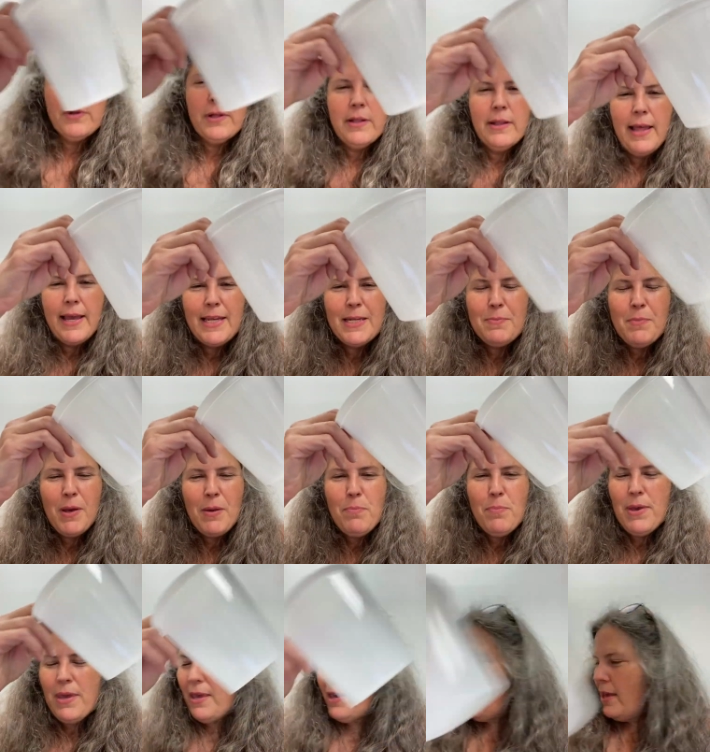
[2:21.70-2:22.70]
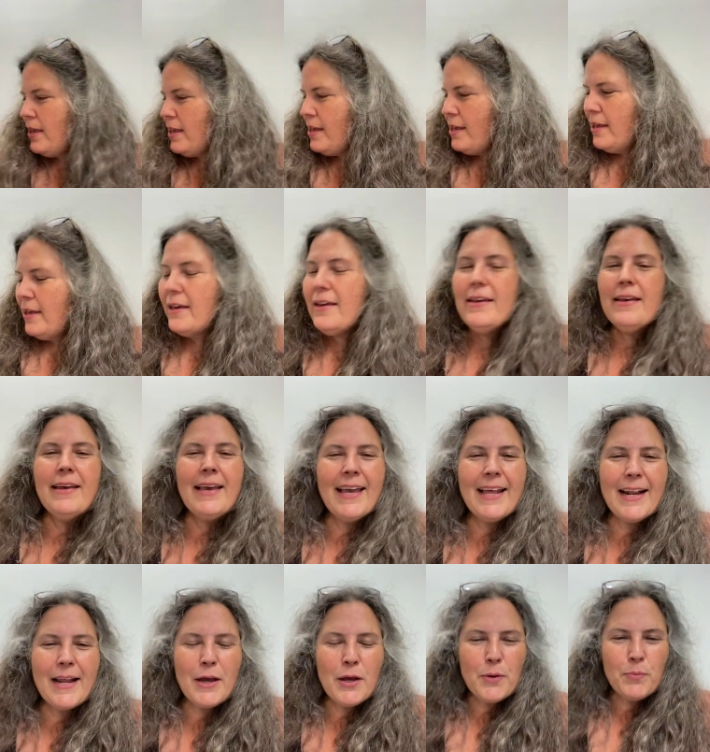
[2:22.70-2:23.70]
collect my pee
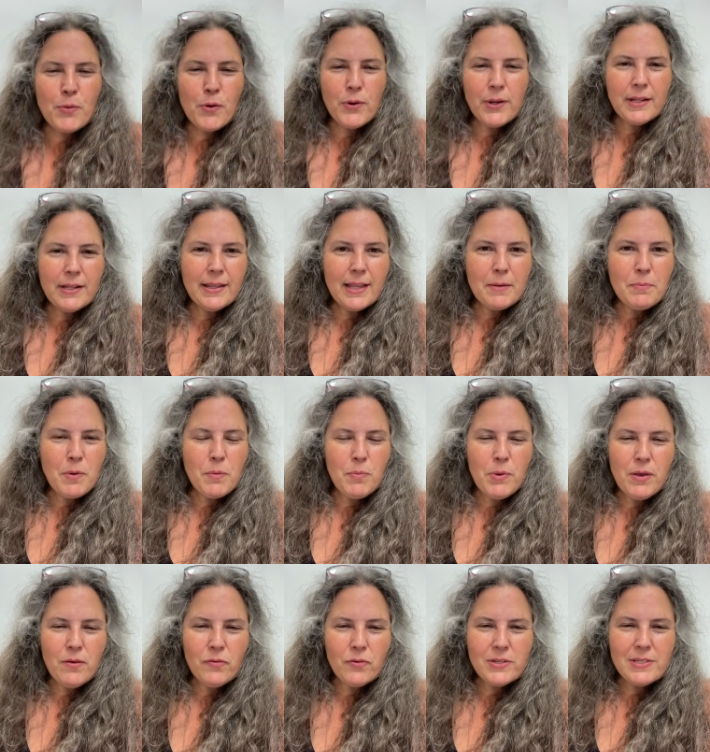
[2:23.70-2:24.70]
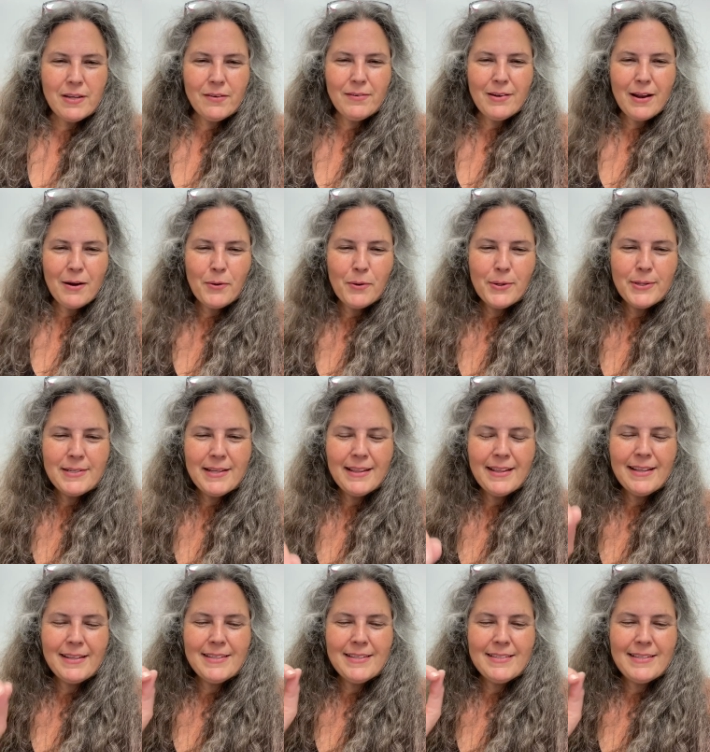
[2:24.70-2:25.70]
and I'm going to collect my pee for seven hours and
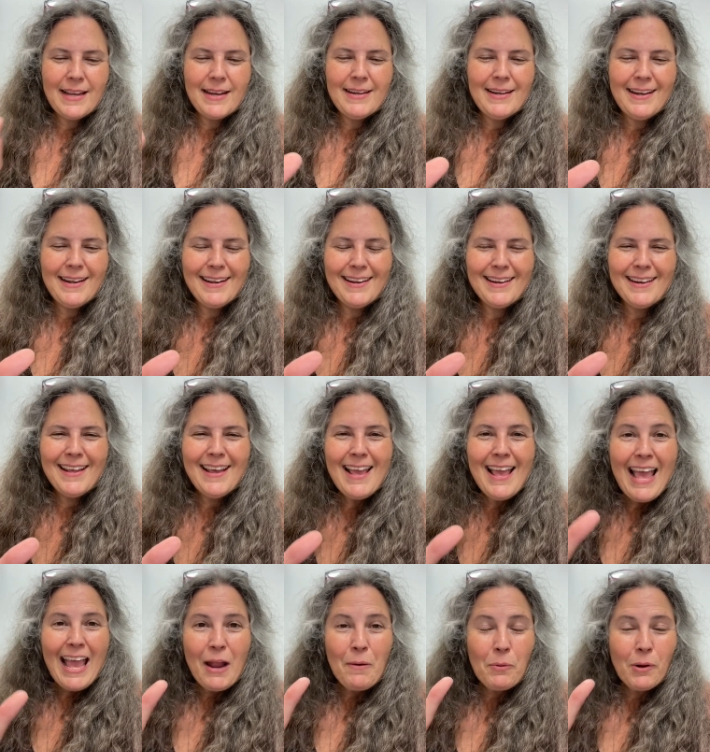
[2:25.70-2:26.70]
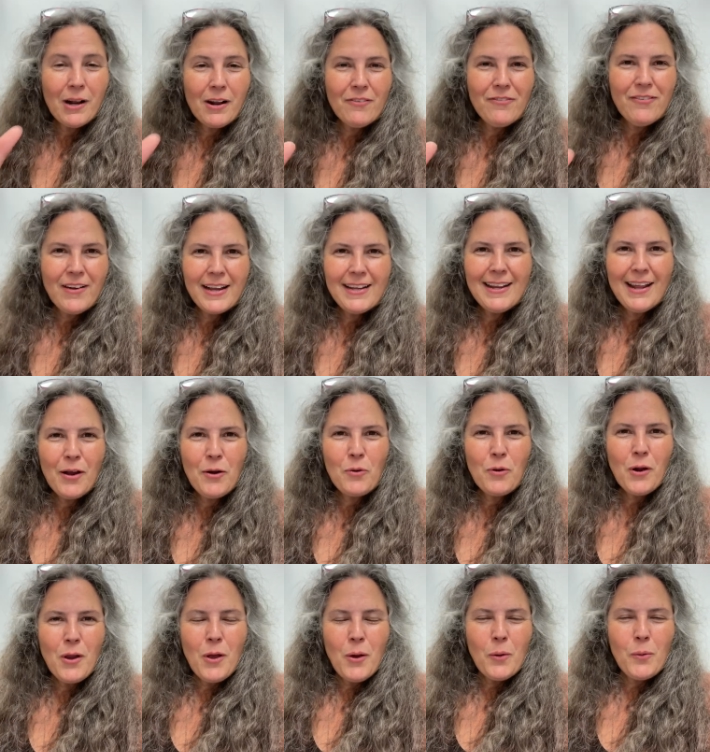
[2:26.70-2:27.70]
then send it in and we're gonna find out
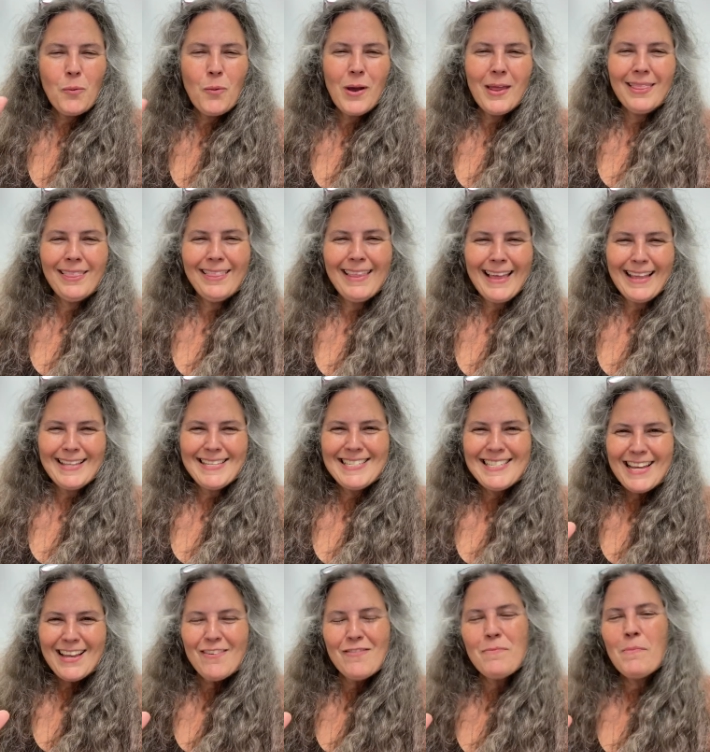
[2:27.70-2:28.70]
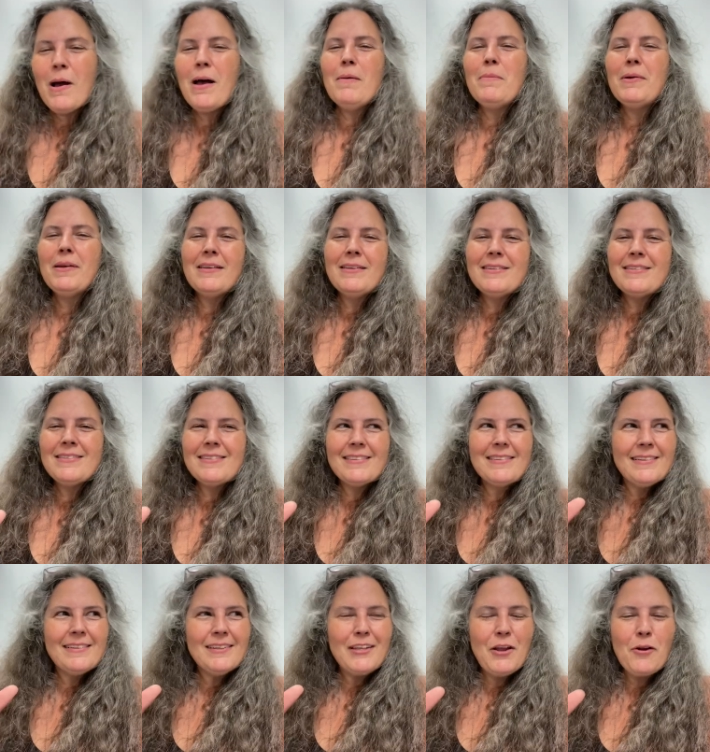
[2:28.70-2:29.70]
what lead safe mama's
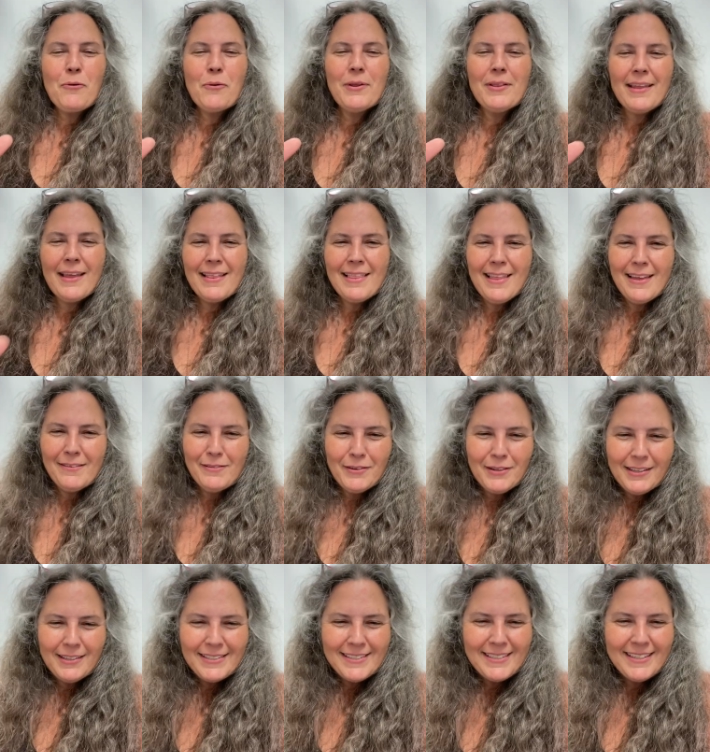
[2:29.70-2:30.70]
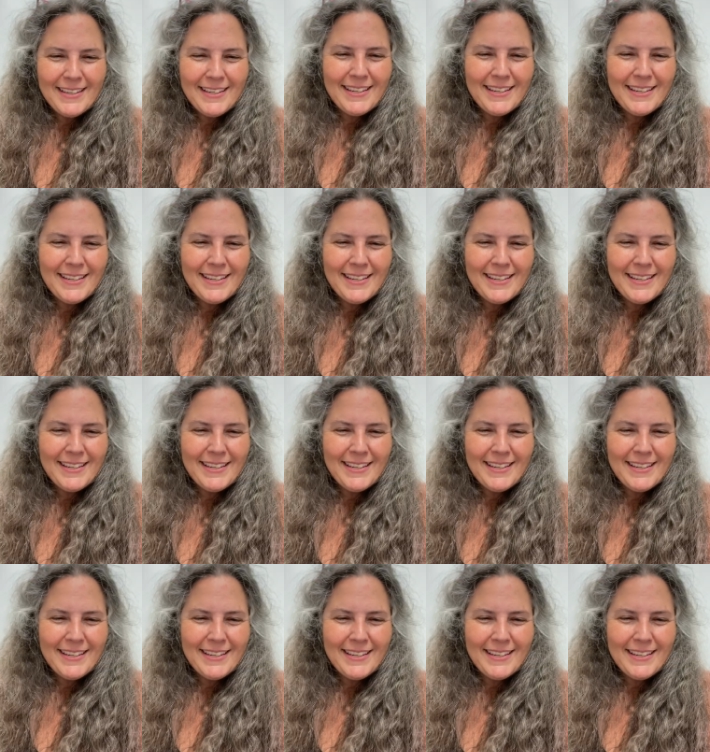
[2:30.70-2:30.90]
urine lead level is.